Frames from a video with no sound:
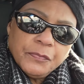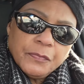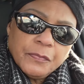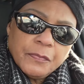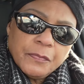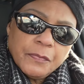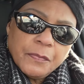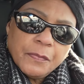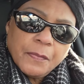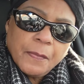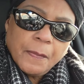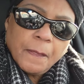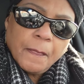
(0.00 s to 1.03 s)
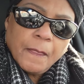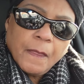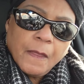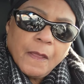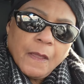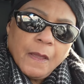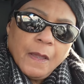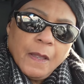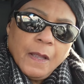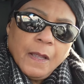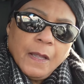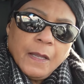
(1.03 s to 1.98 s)

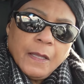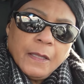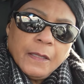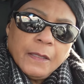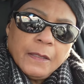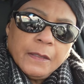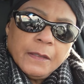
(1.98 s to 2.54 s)
Nobody speaks.